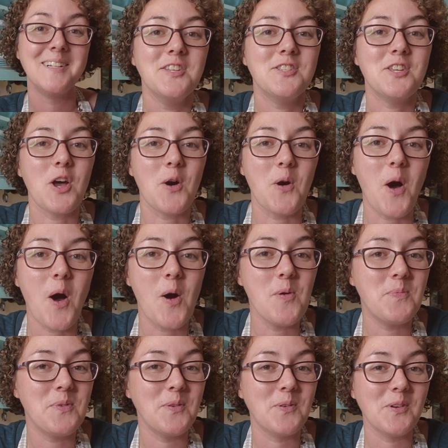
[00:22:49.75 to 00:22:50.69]
So
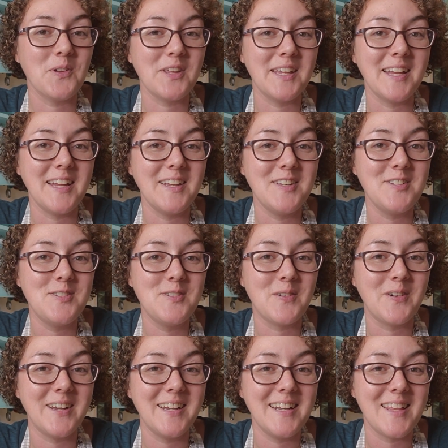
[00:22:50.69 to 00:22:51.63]
hope you really
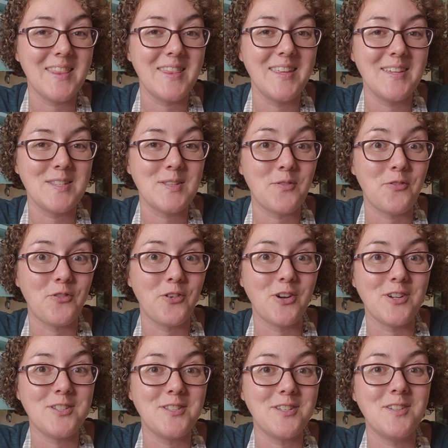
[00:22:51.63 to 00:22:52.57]
enjoyed this
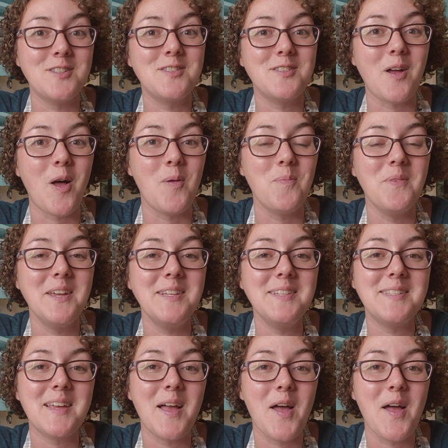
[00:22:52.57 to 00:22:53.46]
first installment